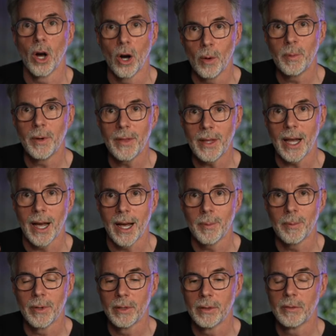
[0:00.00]
open the
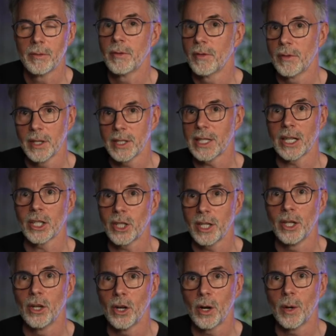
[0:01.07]
app that's actually
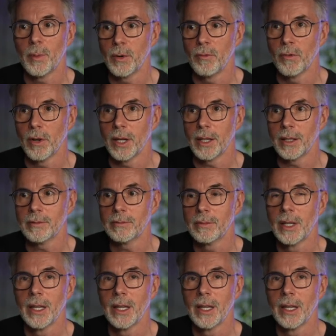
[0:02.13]
not up and running,